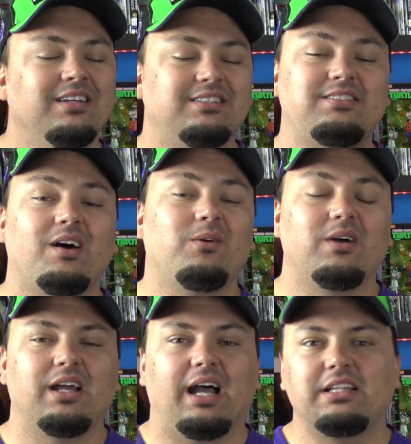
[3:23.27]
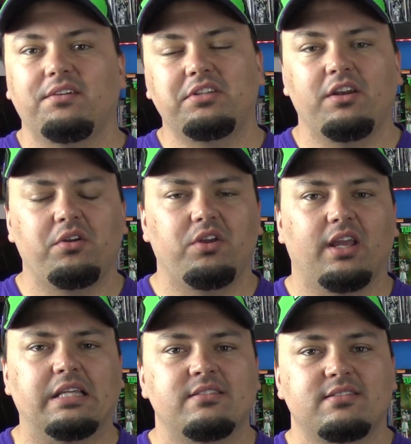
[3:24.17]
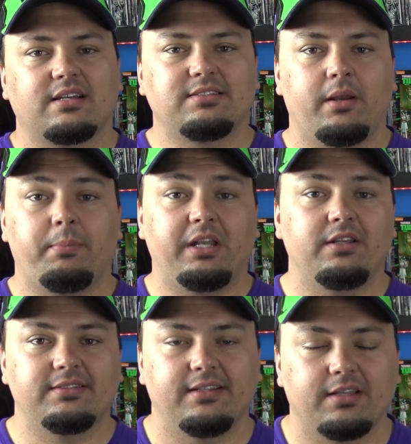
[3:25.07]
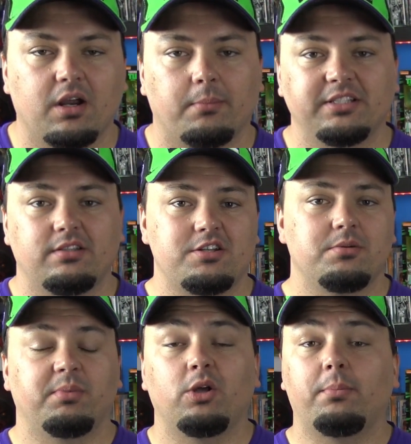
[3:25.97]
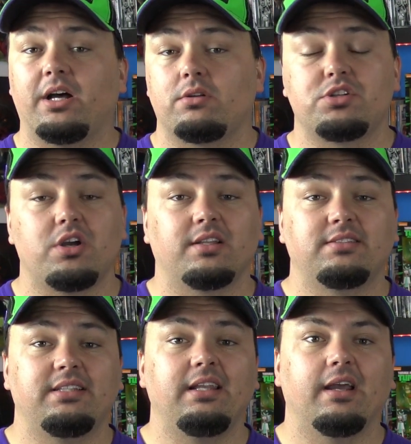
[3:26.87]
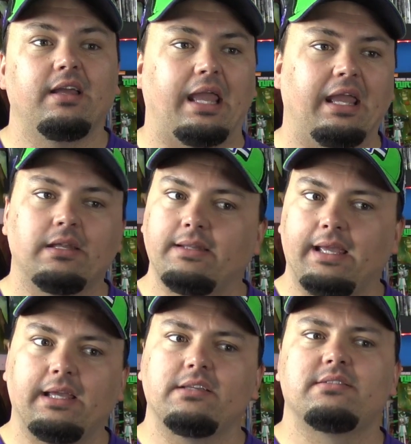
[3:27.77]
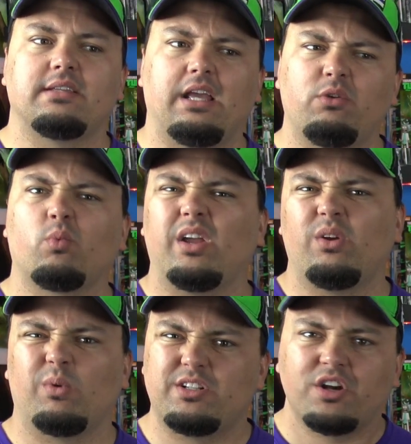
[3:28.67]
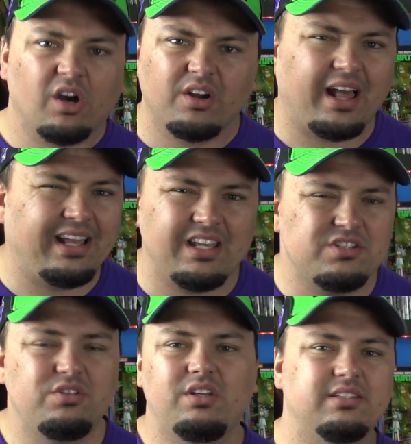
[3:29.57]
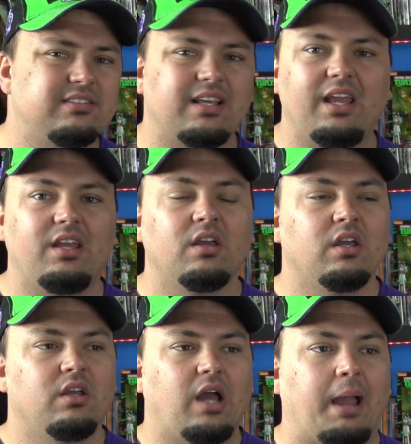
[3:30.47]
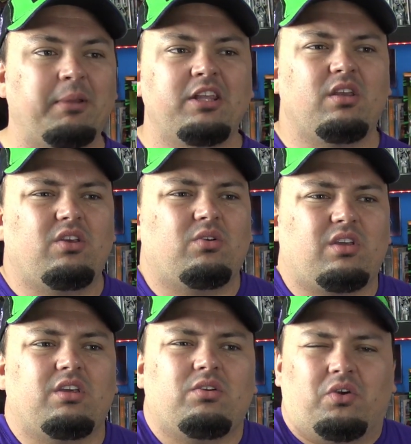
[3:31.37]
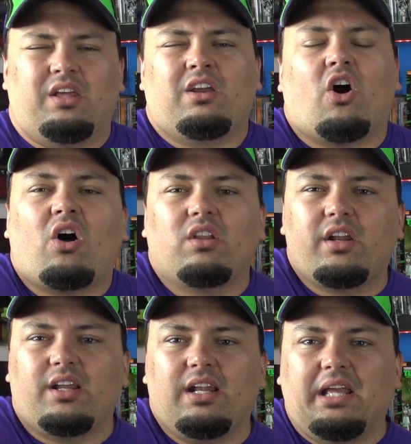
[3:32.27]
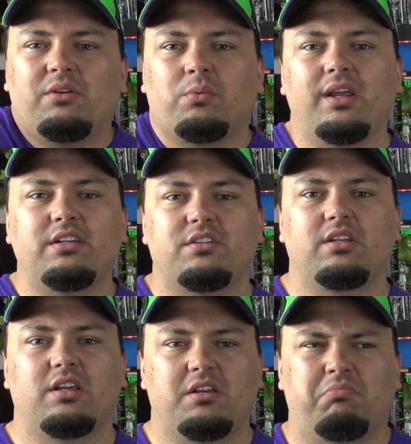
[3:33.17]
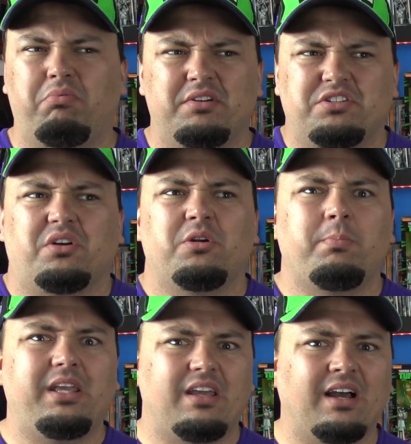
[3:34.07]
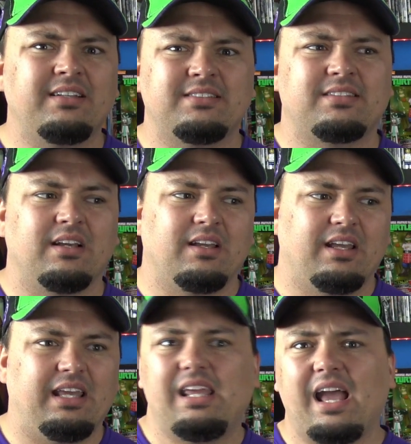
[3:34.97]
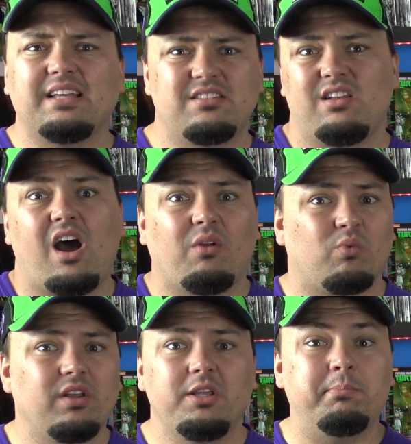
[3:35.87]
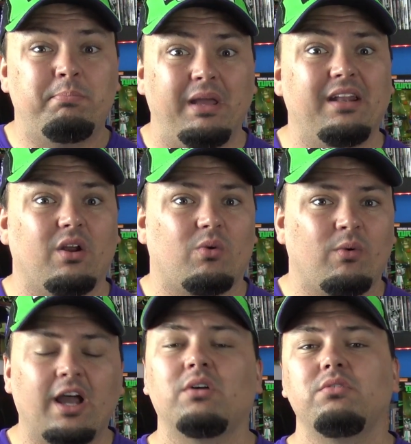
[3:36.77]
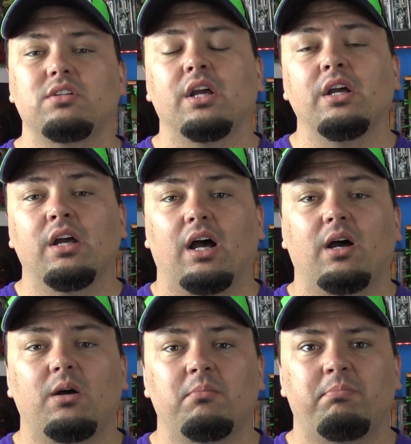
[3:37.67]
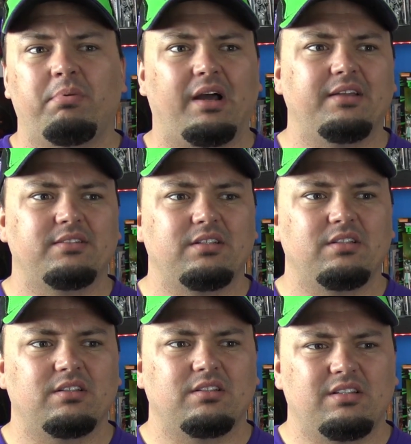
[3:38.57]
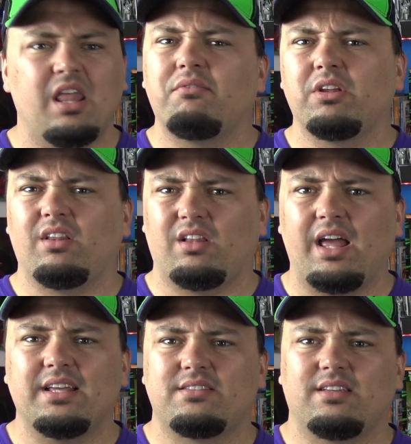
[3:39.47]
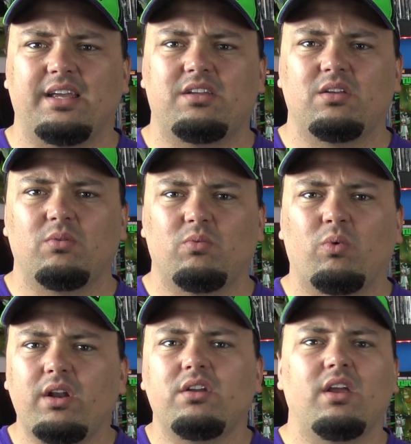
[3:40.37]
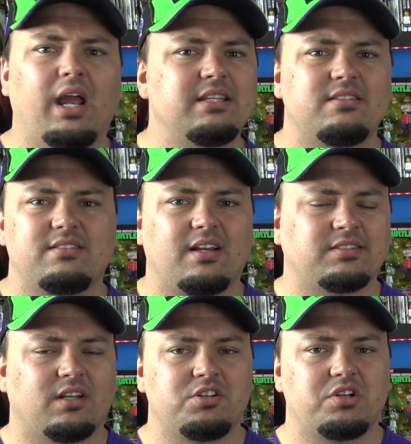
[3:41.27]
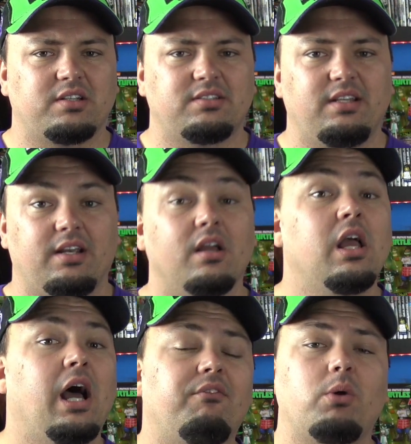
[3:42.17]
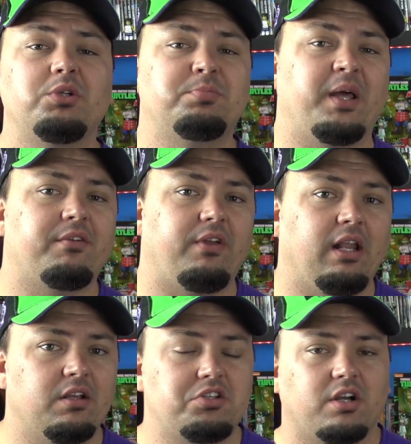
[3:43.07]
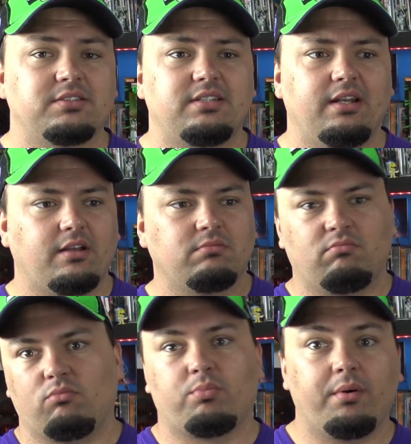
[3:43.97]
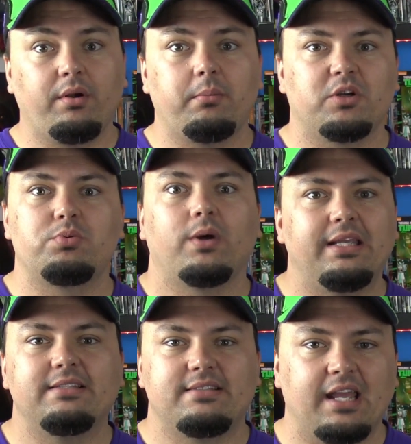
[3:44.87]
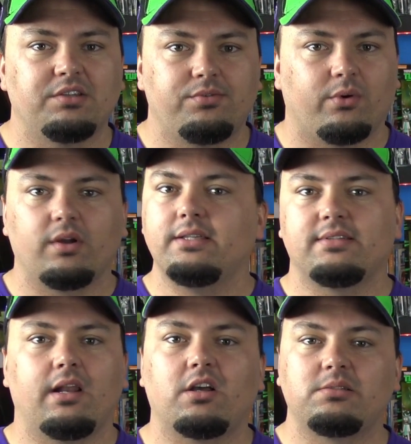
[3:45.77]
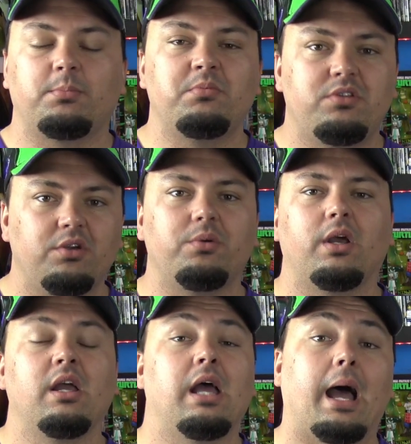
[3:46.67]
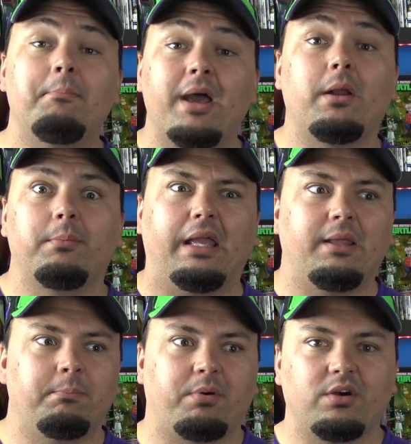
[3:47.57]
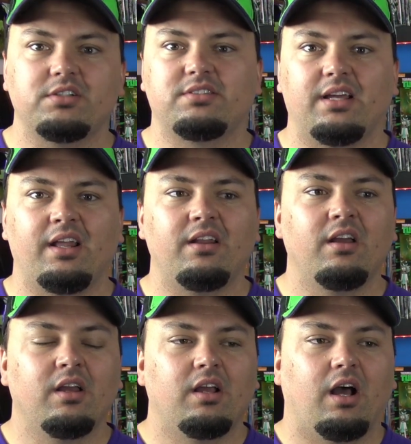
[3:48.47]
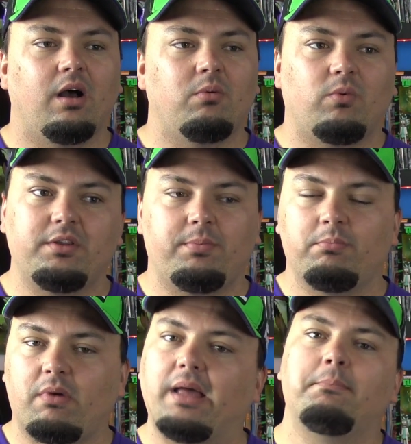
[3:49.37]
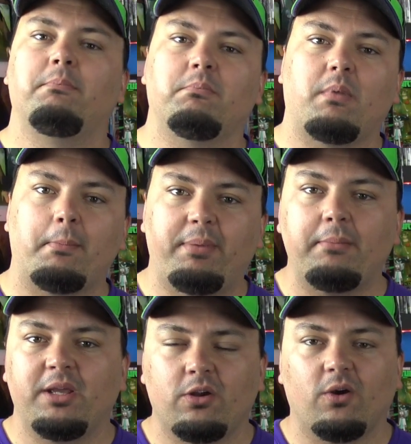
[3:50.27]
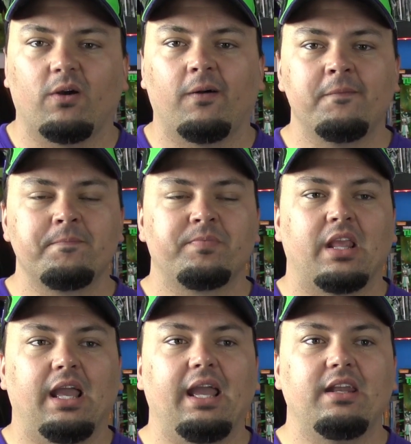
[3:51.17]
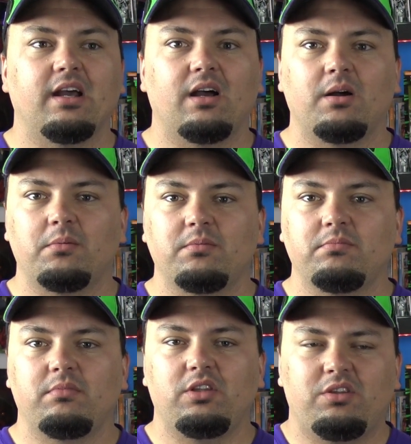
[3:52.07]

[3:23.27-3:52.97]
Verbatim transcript: So, I'd love to know you guys' thoughts and opinions in the comment section below about John Cena and his in-ring return, I guess you could say. I mean, you can, you can call it an in-ring return because he has not really been around. Um, but nevertheless, like, what are you guys' thoughts on John Cena? I've always been a fan of John Cena and pretty much what he stands for. He's an awesome dude. I met him in person um, with my, my baby girl. And, um,